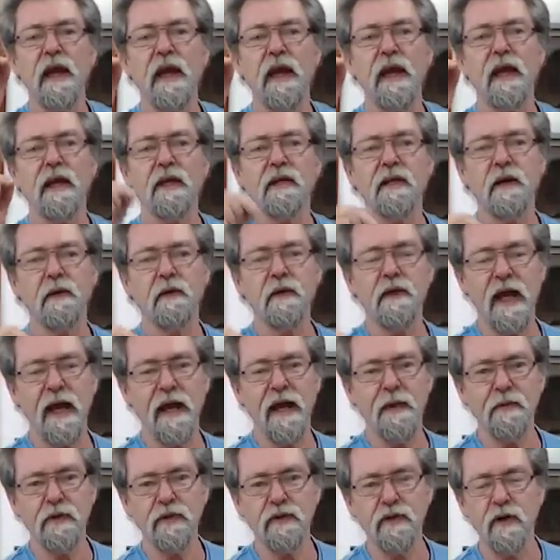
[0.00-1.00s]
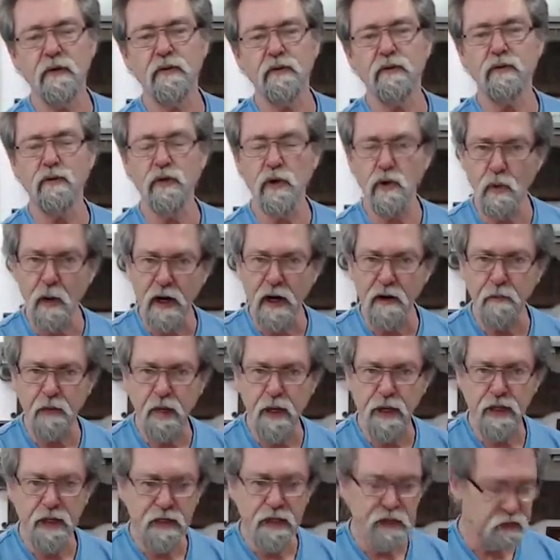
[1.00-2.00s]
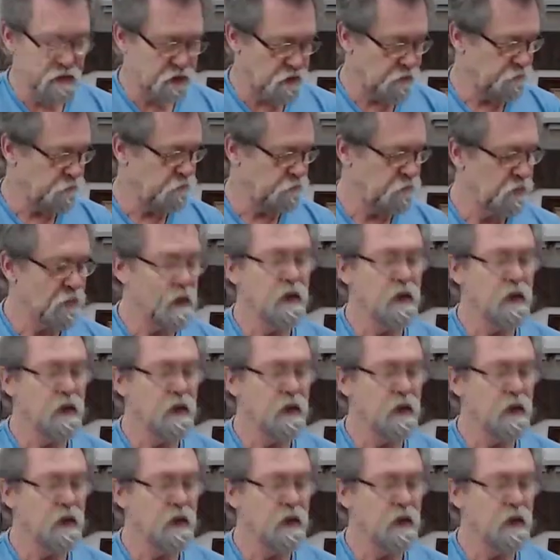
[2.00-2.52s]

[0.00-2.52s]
and go into Amazon through one of my links